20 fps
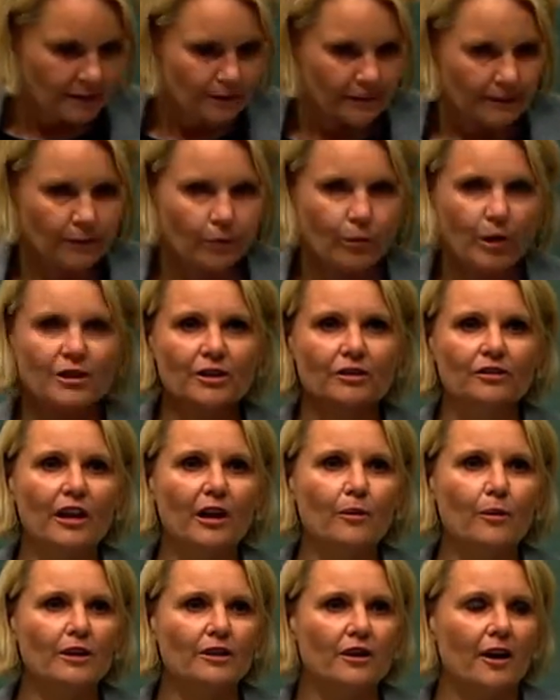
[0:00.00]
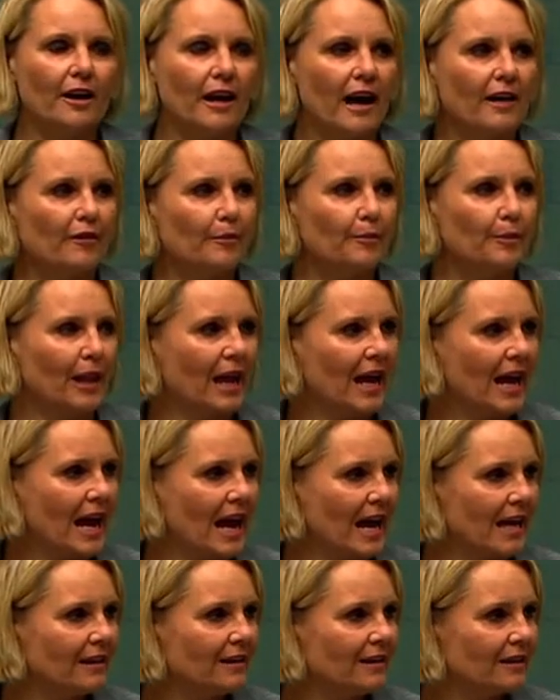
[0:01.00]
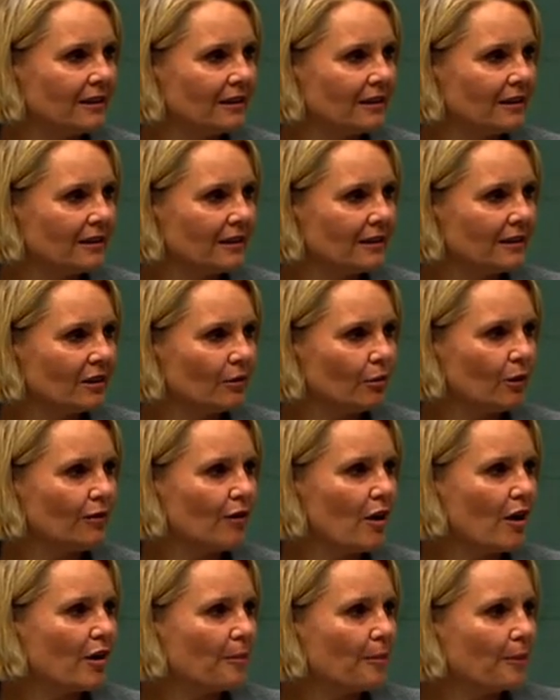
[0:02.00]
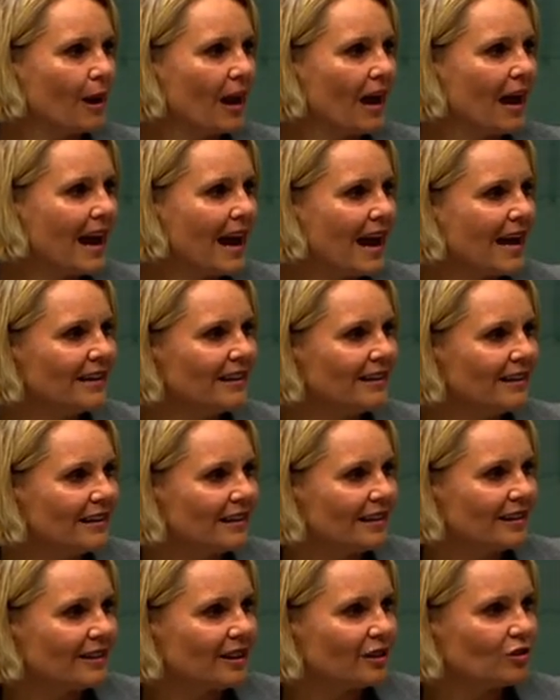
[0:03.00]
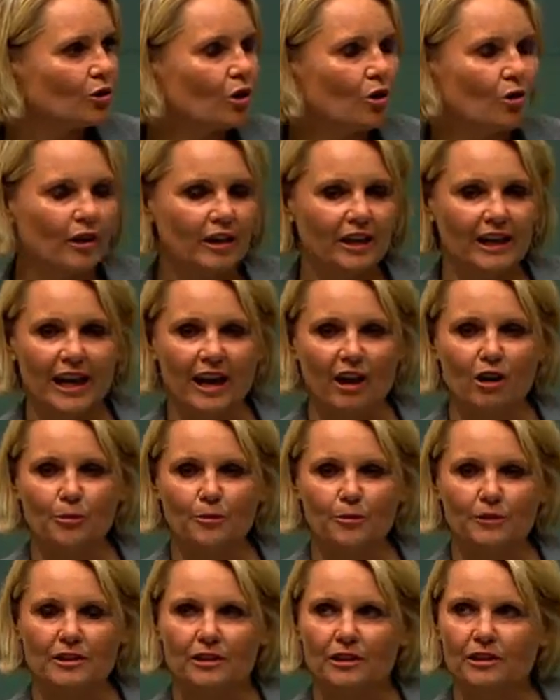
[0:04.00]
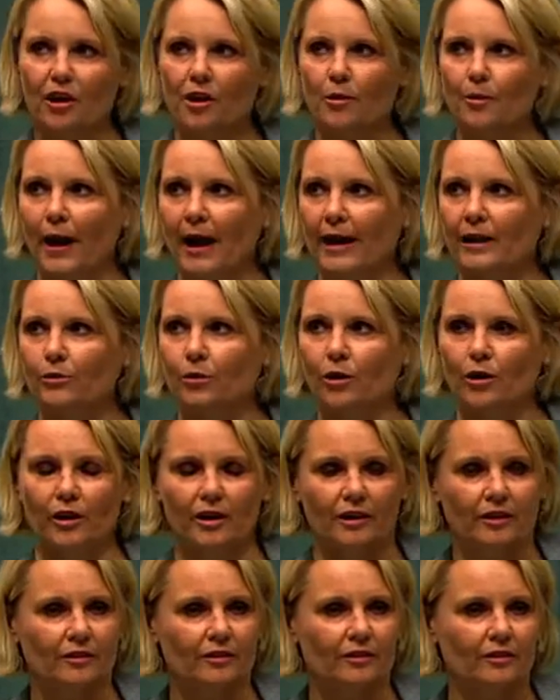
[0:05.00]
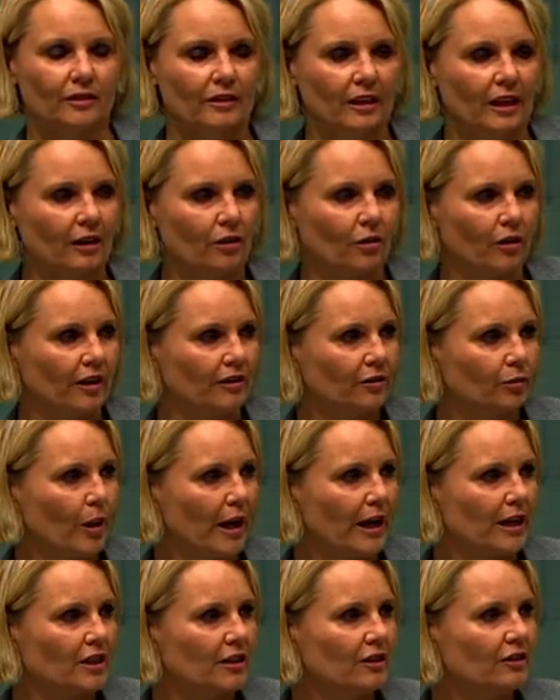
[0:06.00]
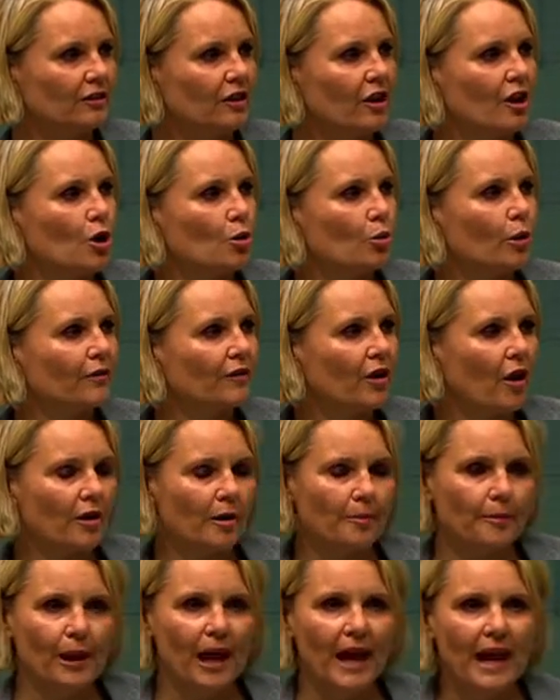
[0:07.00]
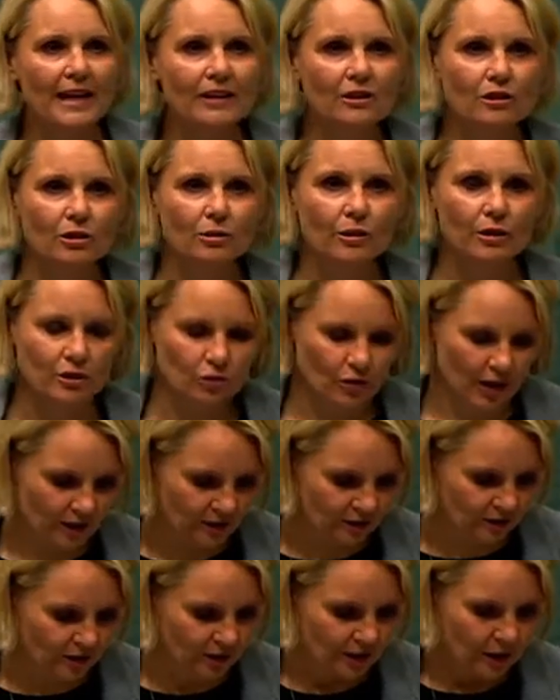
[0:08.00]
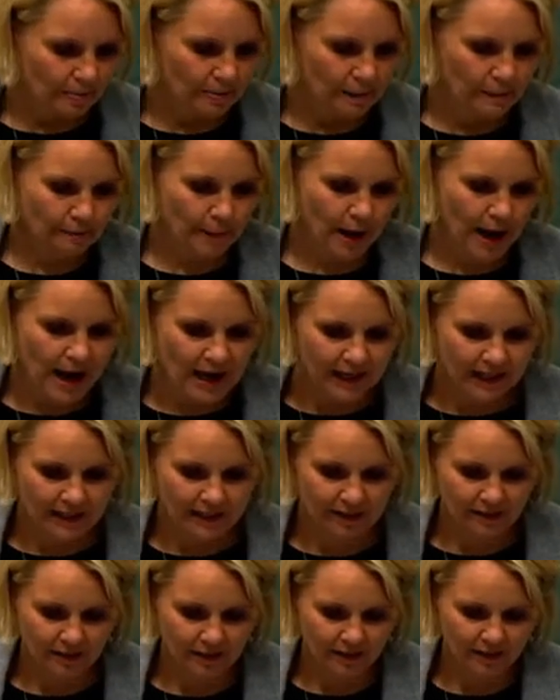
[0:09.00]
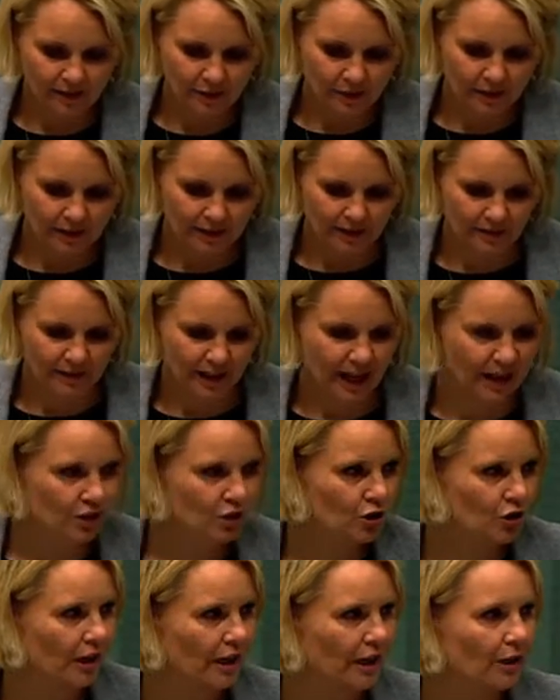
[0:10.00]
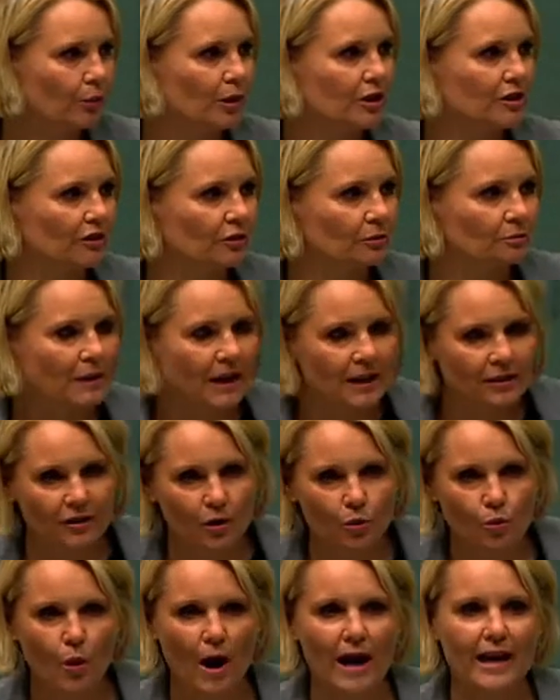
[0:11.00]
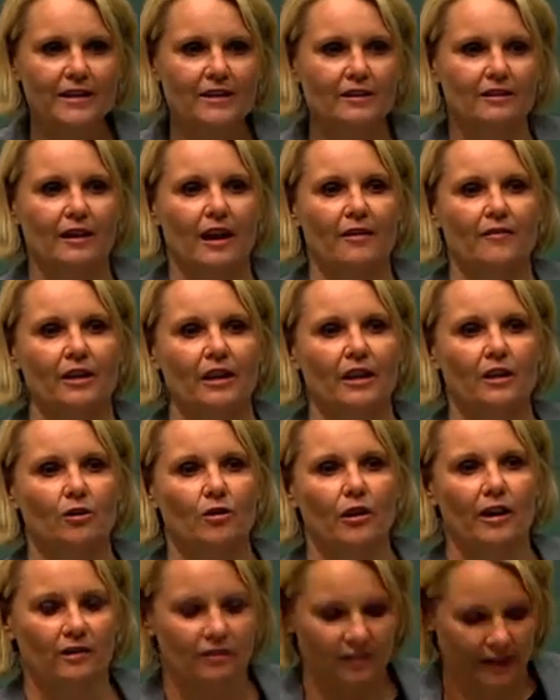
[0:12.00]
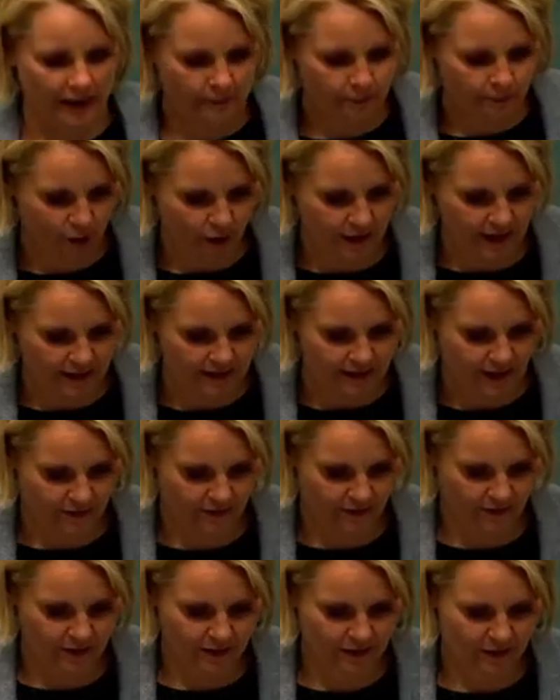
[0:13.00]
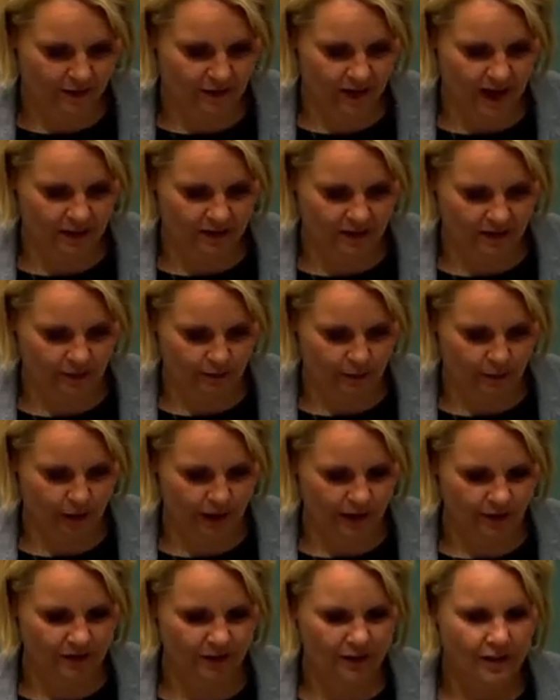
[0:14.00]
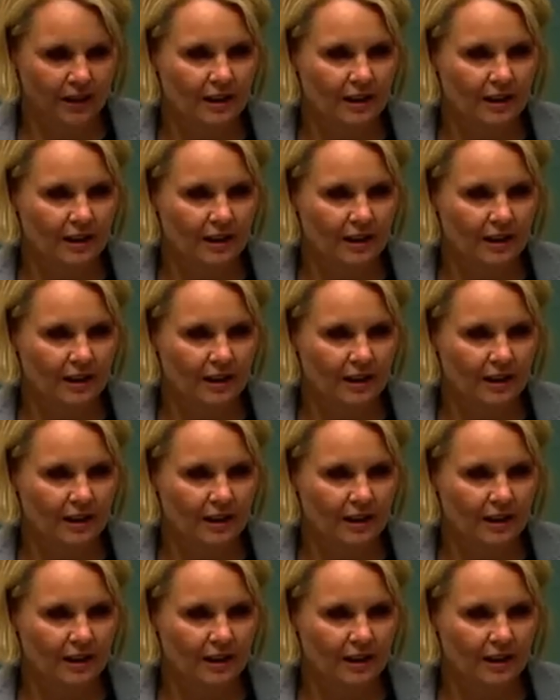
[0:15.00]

And when you say we don't have a plan, we've got a plan that's already helped low-paid workers increase wages. We've got a plan to address the bargaining system in this country, which has meant that wages haven't increased and productivity hasn't increased.